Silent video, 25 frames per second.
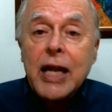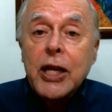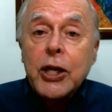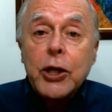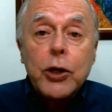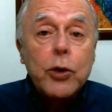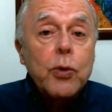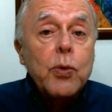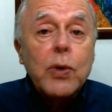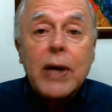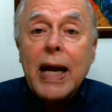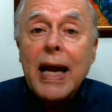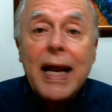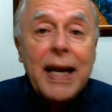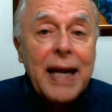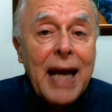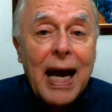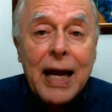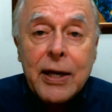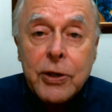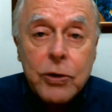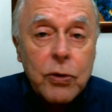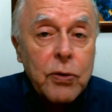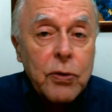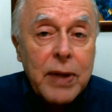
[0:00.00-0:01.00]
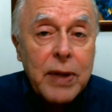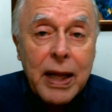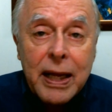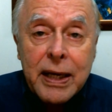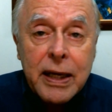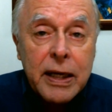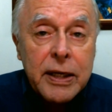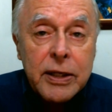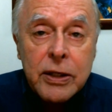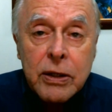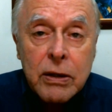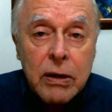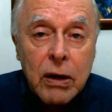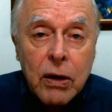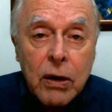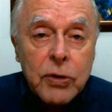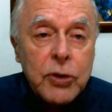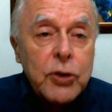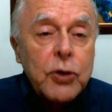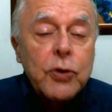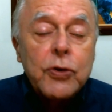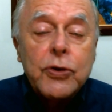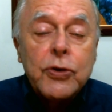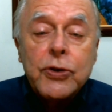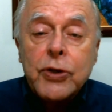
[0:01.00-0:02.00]
You cannot do that on your
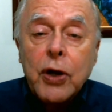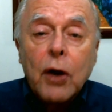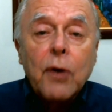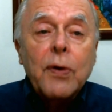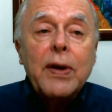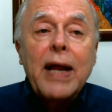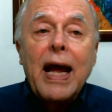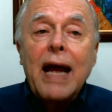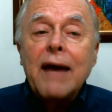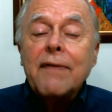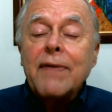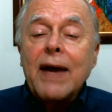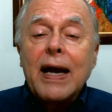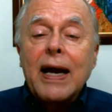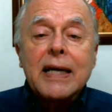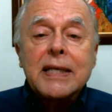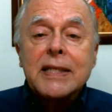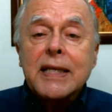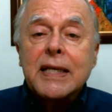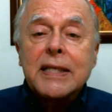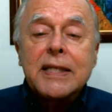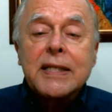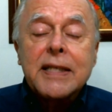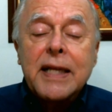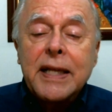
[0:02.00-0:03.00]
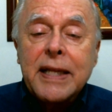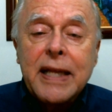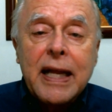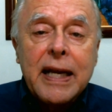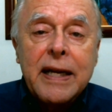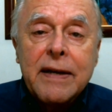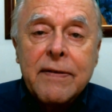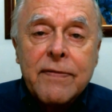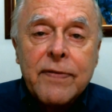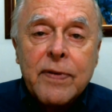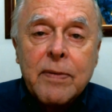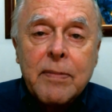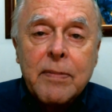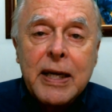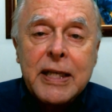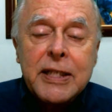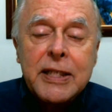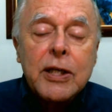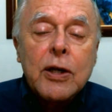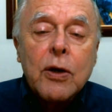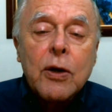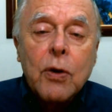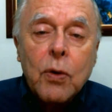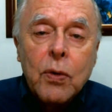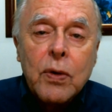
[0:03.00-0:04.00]
own. You don't have access to that
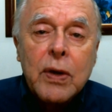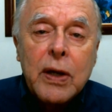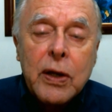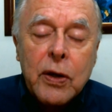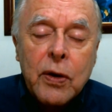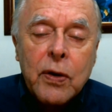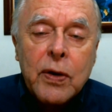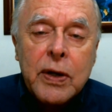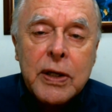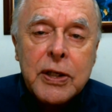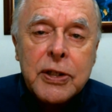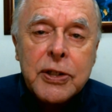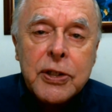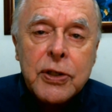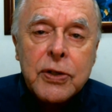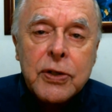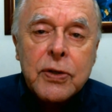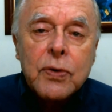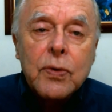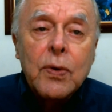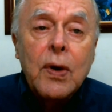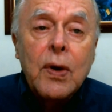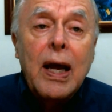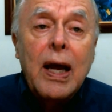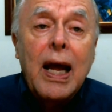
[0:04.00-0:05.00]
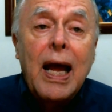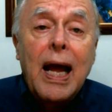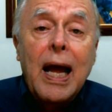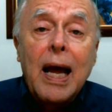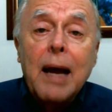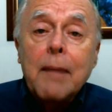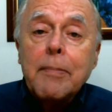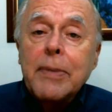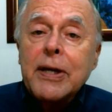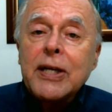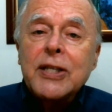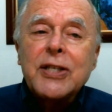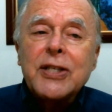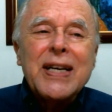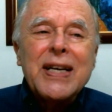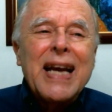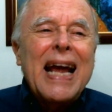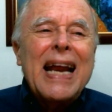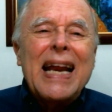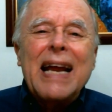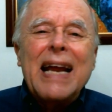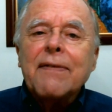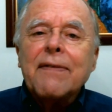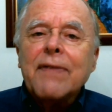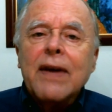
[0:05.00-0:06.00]
information. Only lawyers do, because you
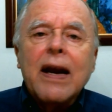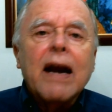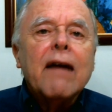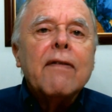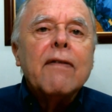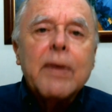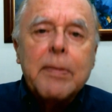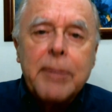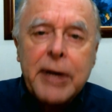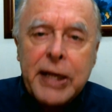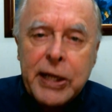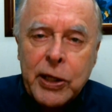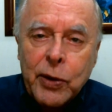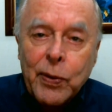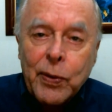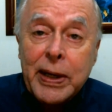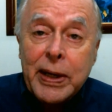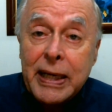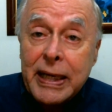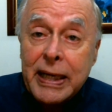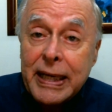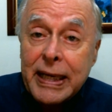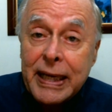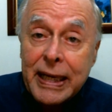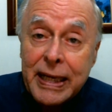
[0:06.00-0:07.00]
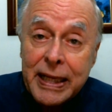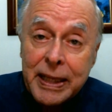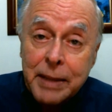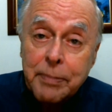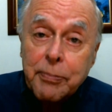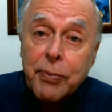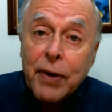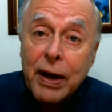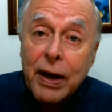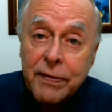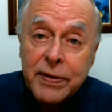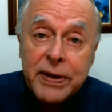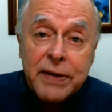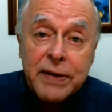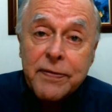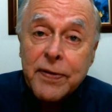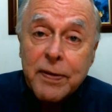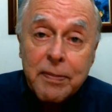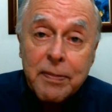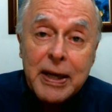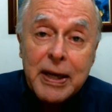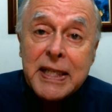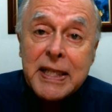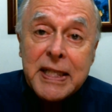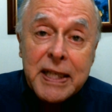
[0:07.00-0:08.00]
can't have everybody going in and getting the private
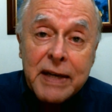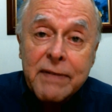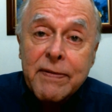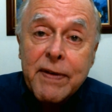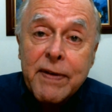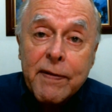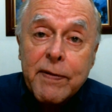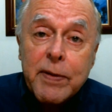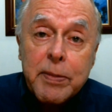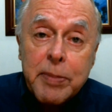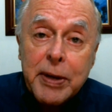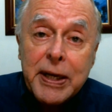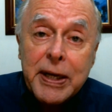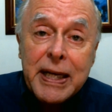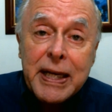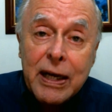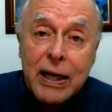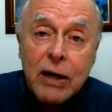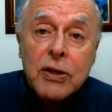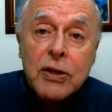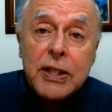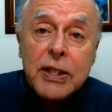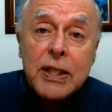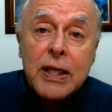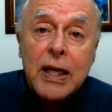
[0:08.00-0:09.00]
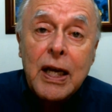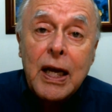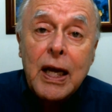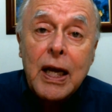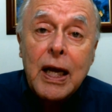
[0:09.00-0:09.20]
information of everybody else.